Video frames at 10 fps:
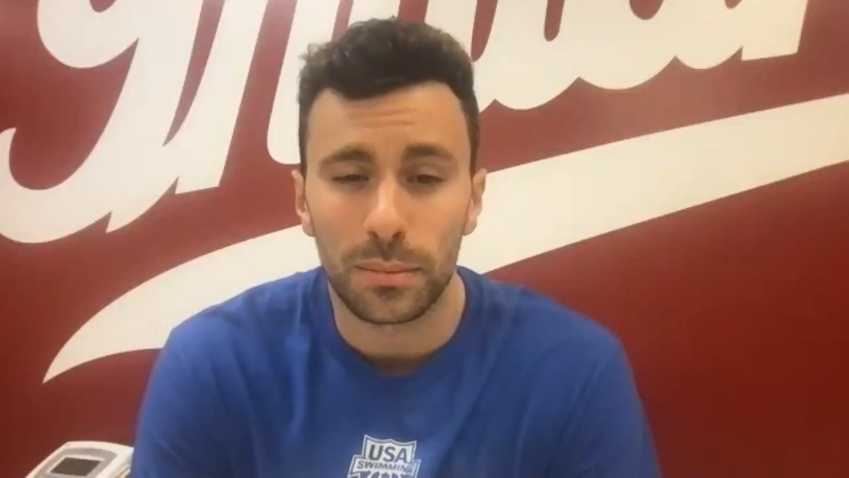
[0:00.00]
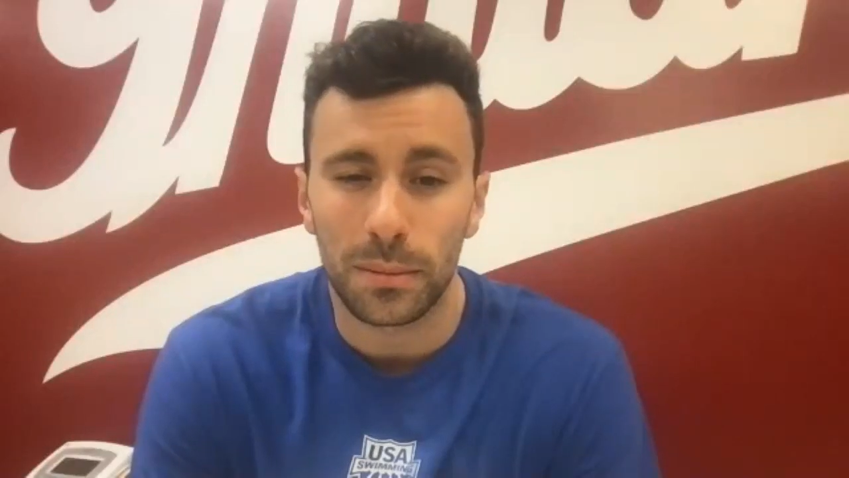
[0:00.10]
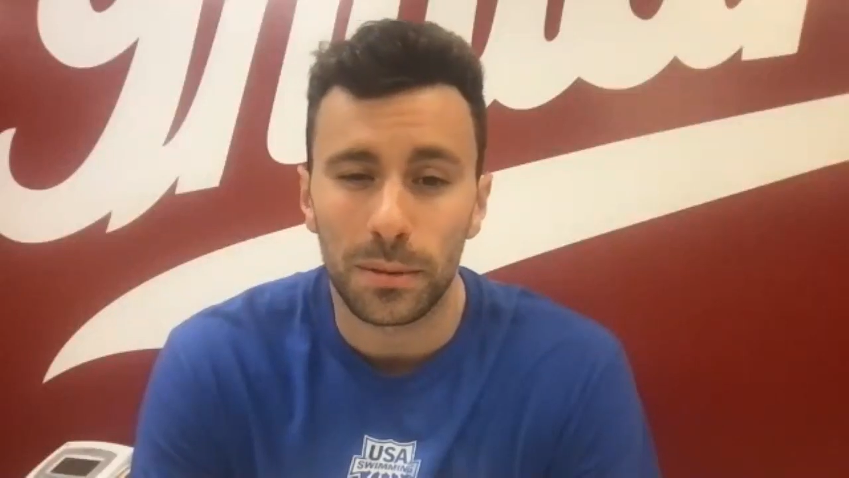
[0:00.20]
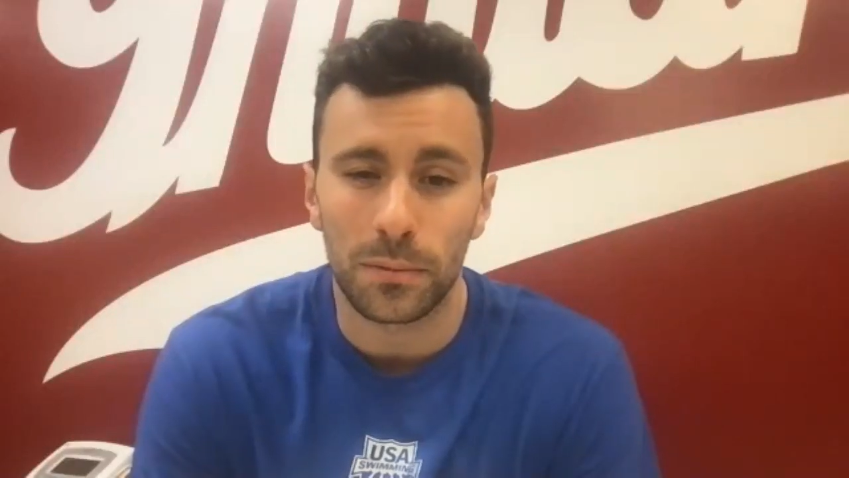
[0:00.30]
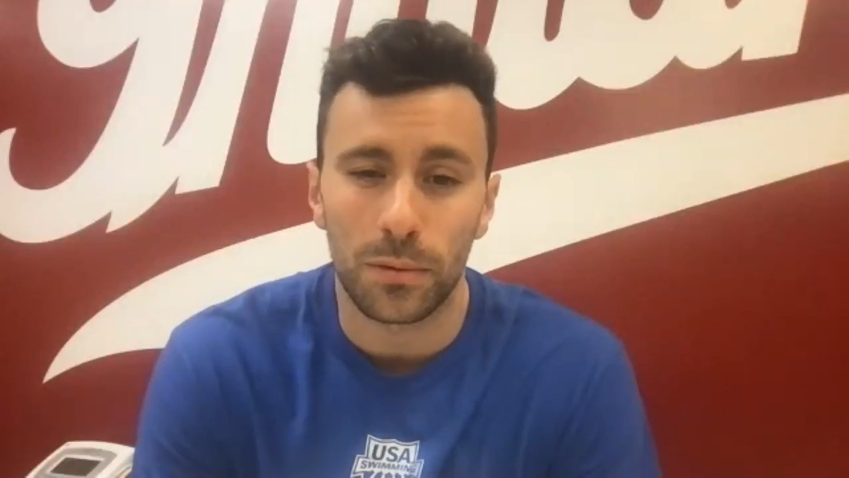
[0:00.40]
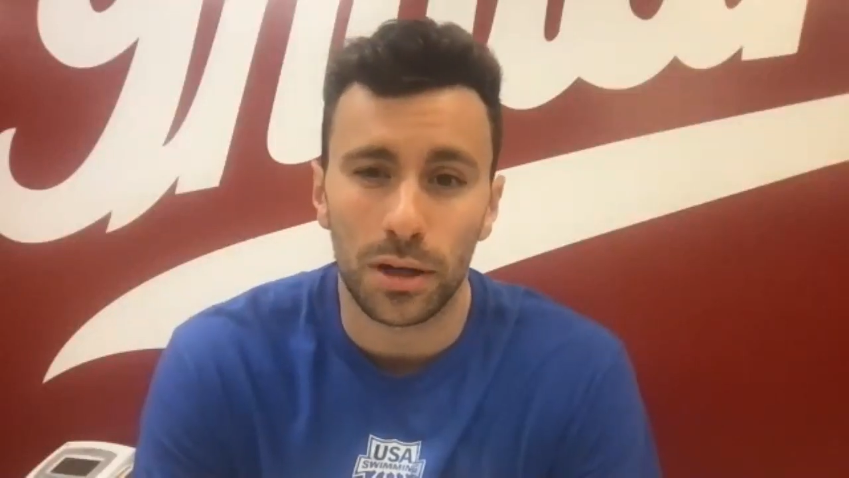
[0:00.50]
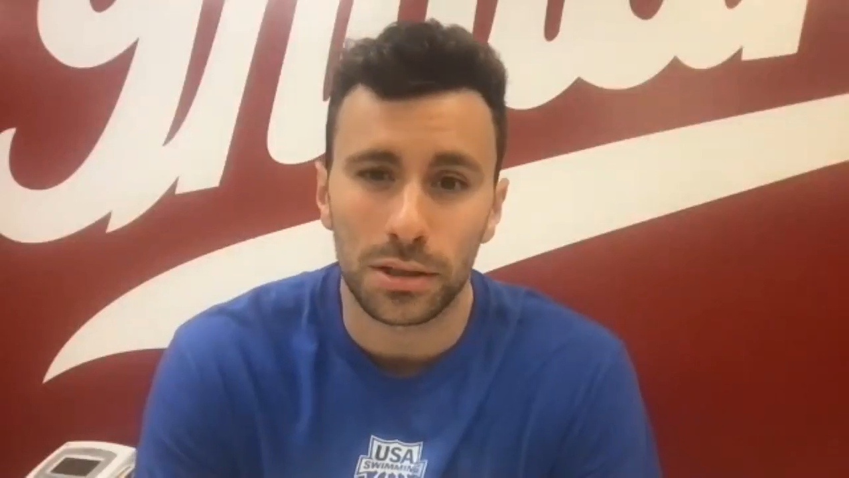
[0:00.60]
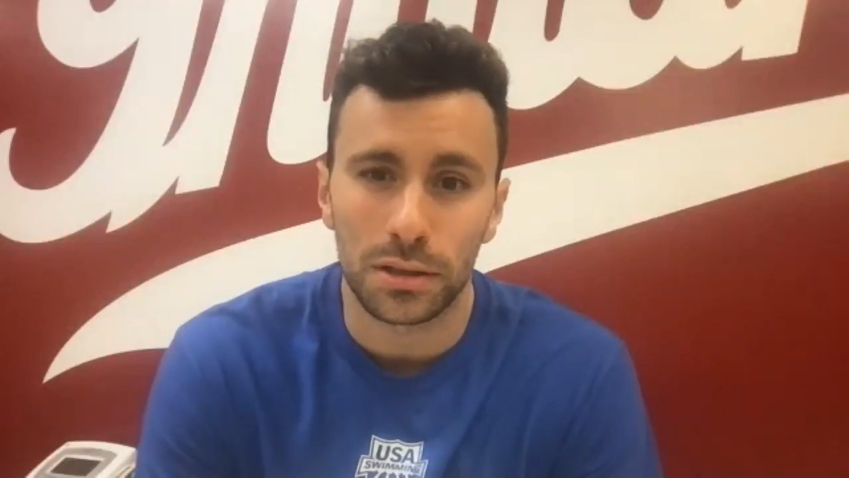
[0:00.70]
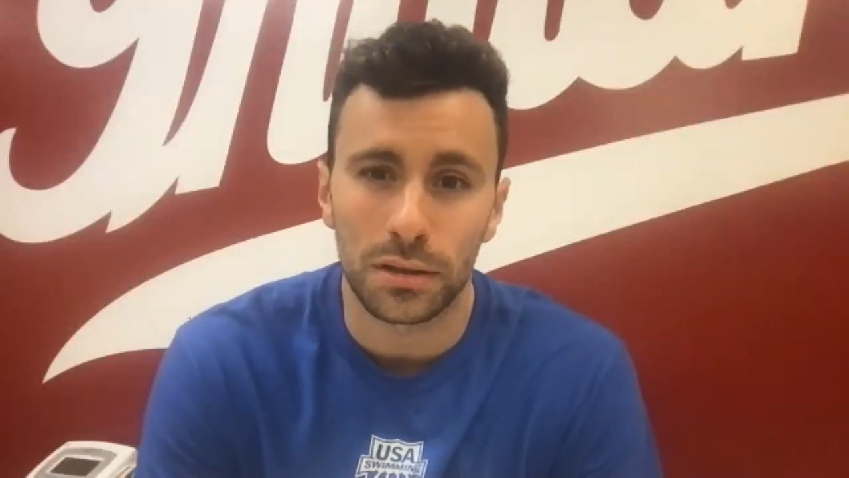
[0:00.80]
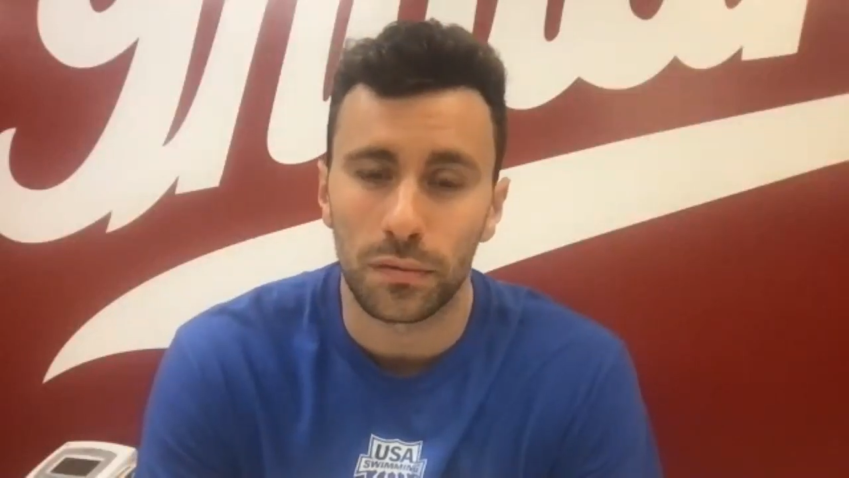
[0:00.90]
maybe
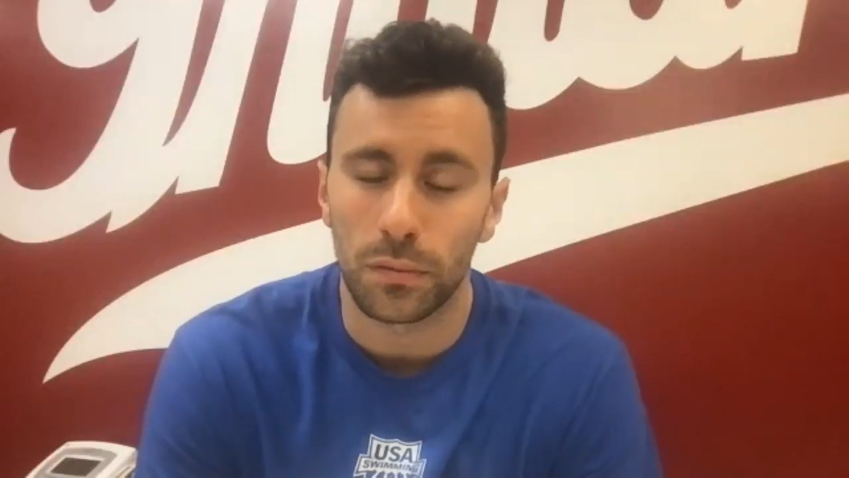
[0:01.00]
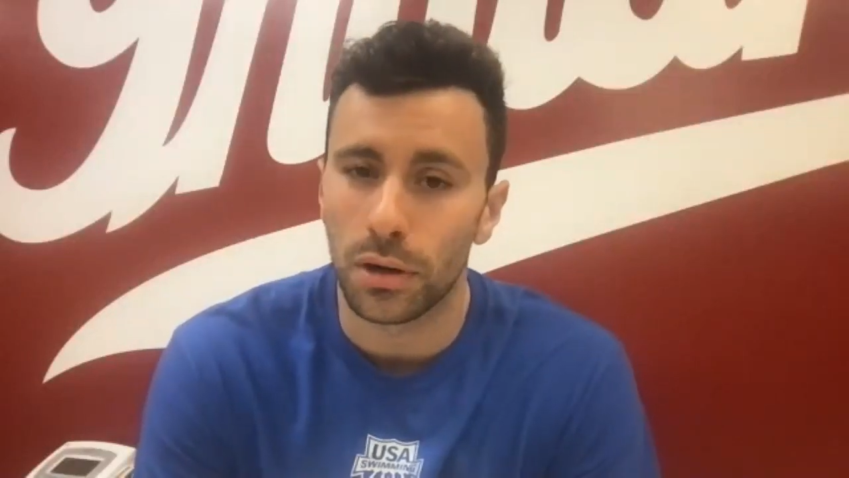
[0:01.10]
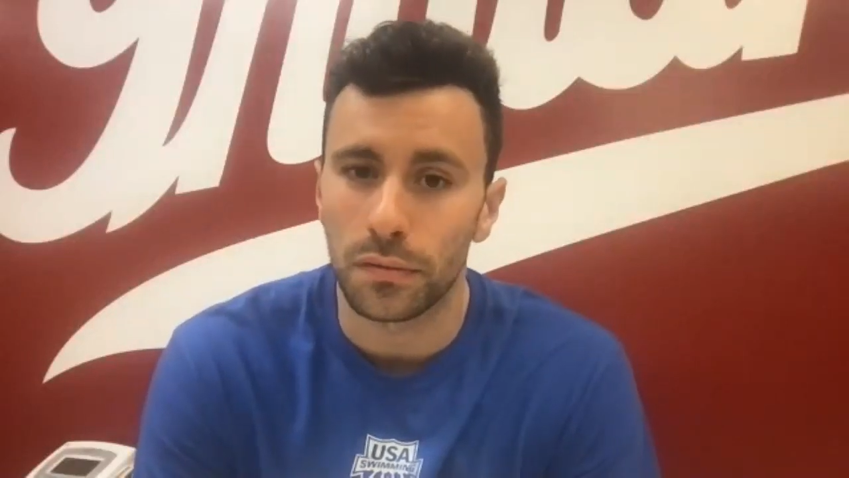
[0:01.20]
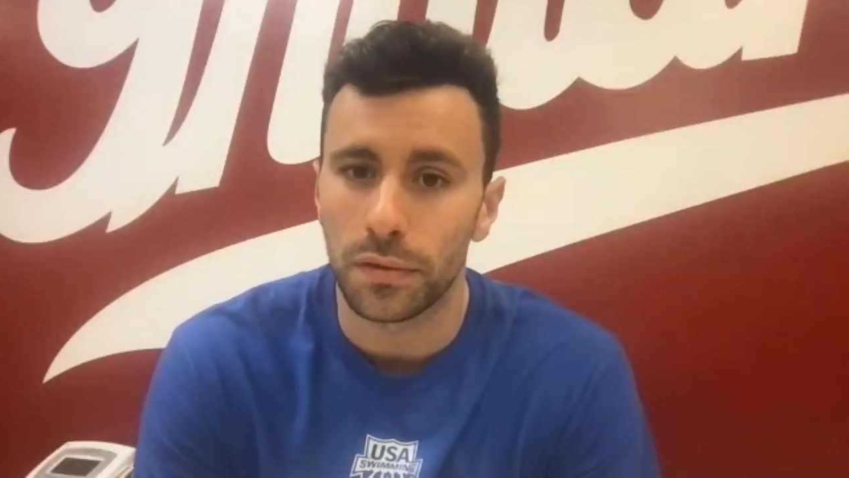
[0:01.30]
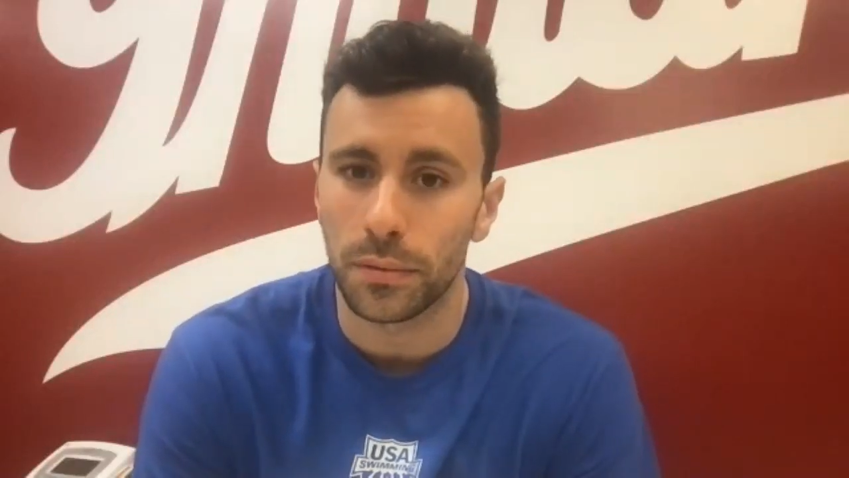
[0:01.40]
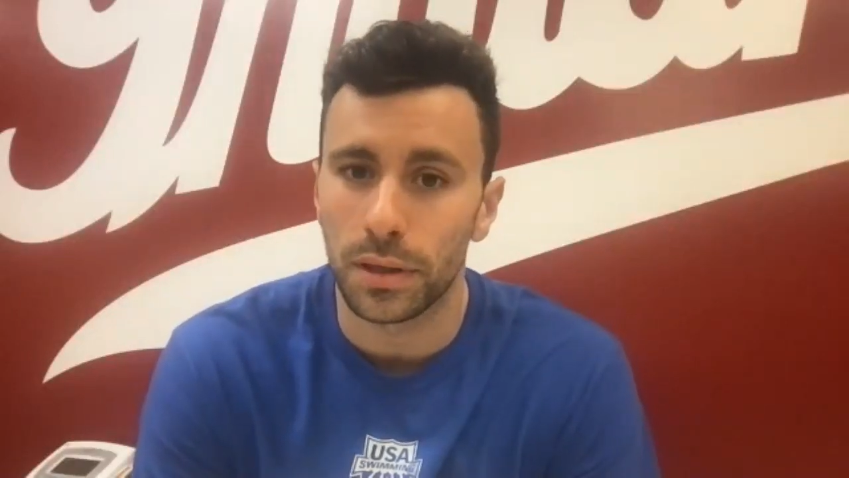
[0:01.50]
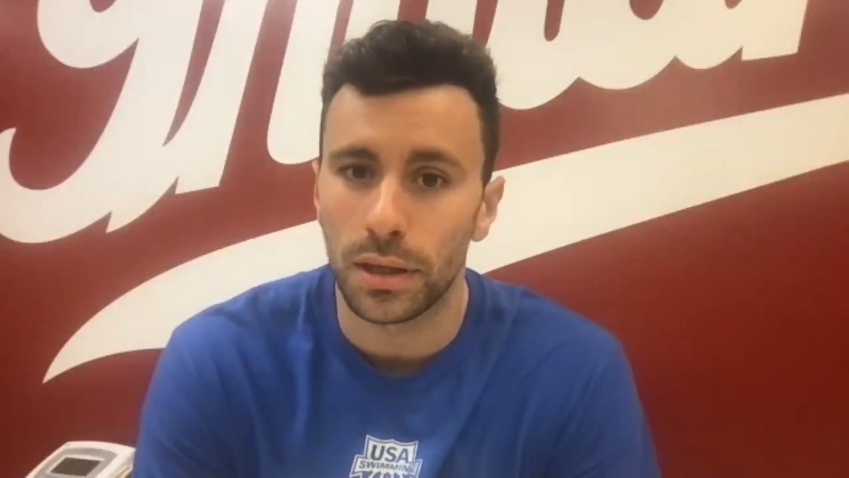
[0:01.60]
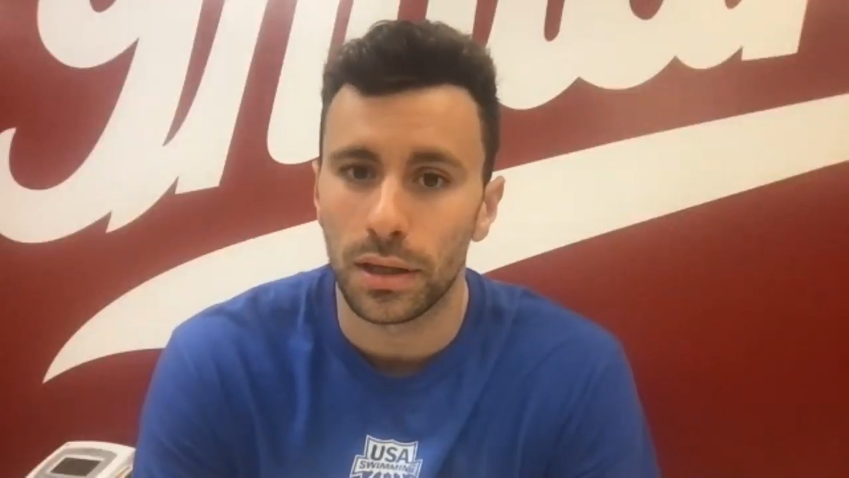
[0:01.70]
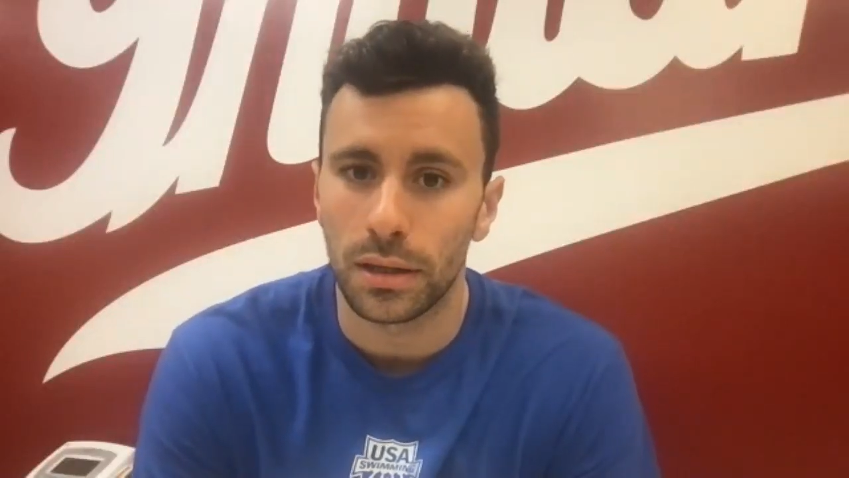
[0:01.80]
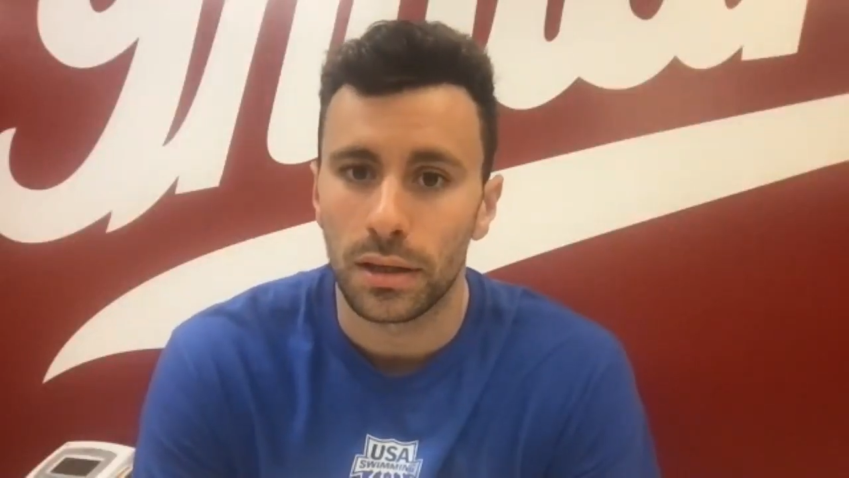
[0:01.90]
Russia in the 400 free
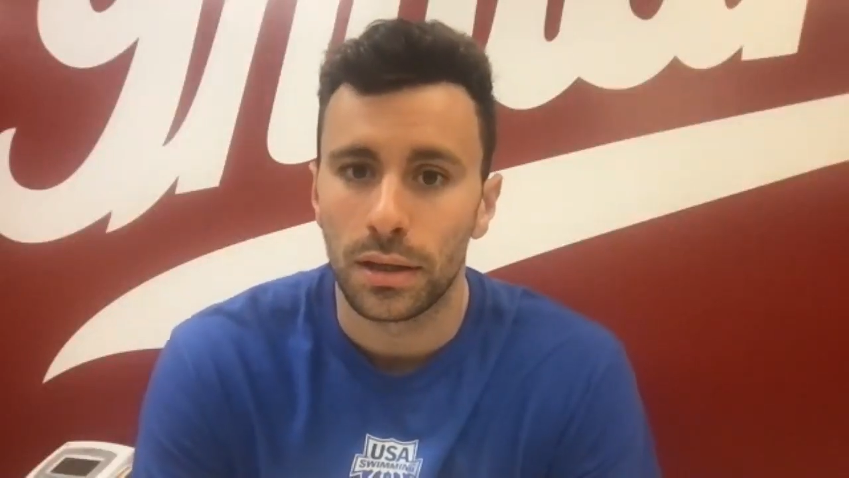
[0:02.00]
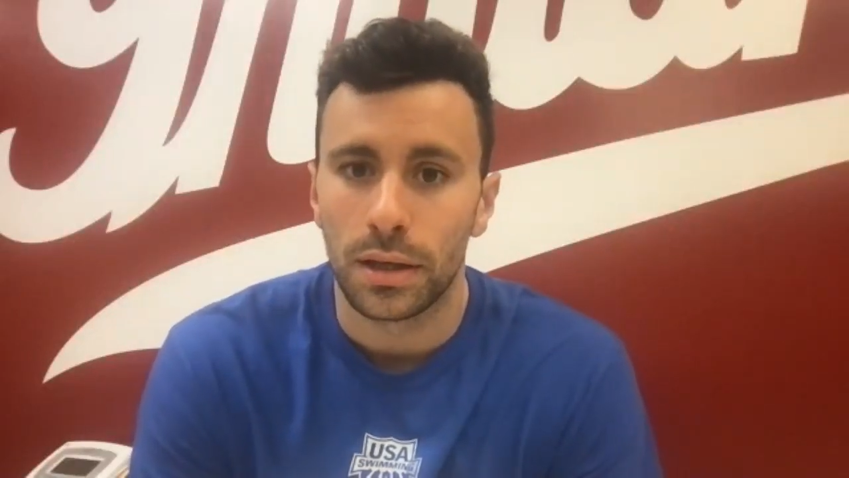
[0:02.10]
relay.